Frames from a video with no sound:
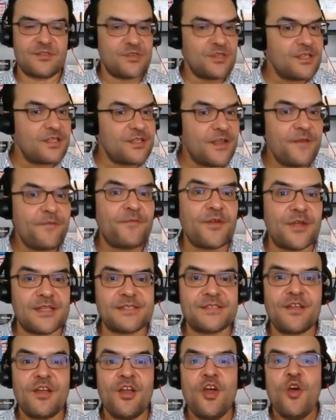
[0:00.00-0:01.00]
There's a
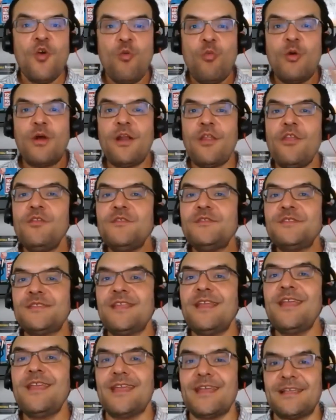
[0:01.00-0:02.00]
difference. One of those
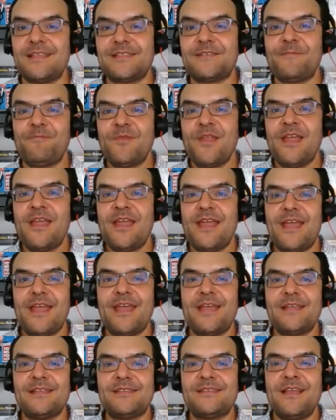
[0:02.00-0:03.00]
things
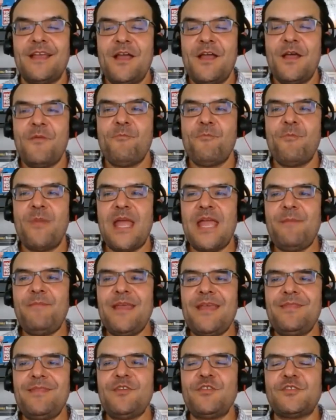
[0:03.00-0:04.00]
is
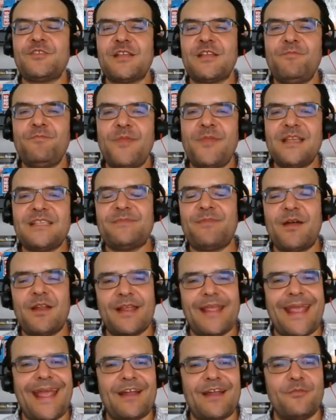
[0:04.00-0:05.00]
maybe there's some things about
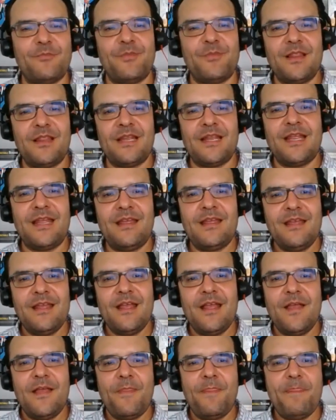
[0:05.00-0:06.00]
accountability
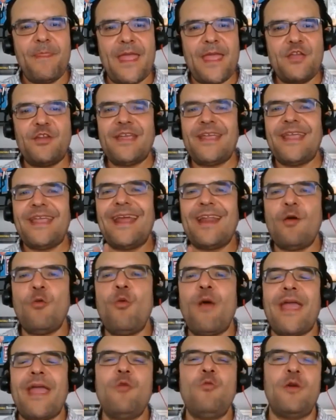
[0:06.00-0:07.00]
that you can get
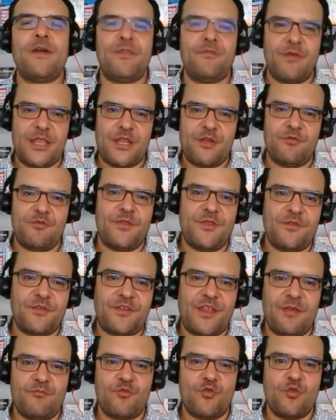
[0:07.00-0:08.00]
away with when you're in the
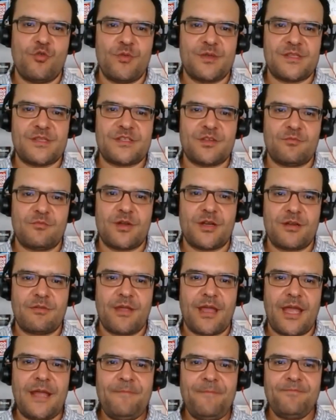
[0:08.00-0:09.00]
same room with someone,
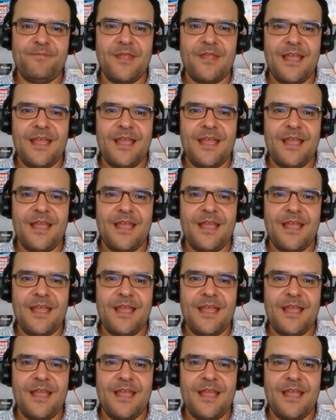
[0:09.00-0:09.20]
okay?